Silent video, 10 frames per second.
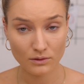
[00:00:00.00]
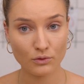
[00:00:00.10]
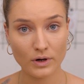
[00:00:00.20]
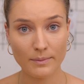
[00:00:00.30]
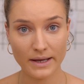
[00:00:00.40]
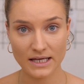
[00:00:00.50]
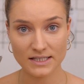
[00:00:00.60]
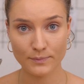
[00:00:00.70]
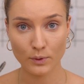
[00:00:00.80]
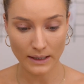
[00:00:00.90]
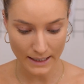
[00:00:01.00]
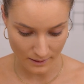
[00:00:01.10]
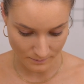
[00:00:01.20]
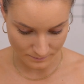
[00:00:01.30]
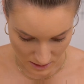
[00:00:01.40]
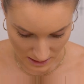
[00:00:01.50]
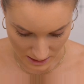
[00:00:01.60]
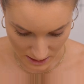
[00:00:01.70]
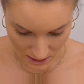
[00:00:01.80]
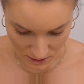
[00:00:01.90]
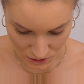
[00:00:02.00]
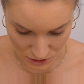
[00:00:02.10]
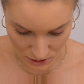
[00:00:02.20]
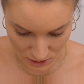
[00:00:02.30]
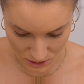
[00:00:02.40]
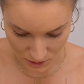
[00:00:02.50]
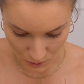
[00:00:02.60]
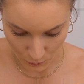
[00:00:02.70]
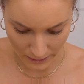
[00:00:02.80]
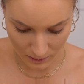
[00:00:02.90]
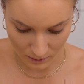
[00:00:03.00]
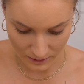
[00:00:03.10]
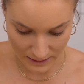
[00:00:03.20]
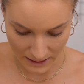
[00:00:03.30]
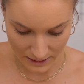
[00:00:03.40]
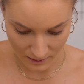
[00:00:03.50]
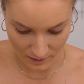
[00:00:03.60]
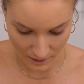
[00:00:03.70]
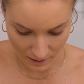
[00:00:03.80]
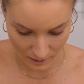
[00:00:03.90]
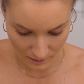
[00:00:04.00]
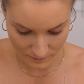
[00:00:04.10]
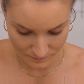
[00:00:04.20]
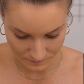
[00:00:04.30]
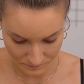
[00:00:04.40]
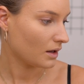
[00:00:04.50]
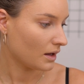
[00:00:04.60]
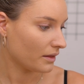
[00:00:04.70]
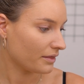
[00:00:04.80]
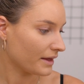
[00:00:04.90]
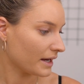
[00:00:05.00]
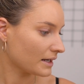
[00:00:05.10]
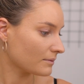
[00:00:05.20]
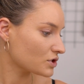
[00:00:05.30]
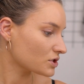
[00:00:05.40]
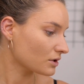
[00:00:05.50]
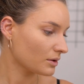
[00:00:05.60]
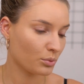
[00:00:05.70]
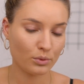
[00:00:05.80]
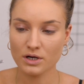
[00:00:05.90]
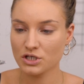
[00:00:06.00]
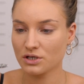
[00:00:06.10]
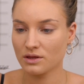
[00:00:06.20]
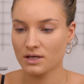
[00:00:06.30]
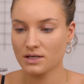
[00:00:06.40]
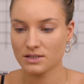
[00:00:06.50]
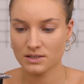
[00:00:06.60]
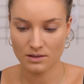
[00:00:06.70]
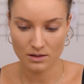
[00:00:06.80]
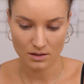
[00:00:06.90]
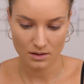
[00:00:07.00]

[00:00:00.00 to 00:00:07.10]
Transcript: Grab a spoolie and just wiggle that in there. And then I'm just gonna brush this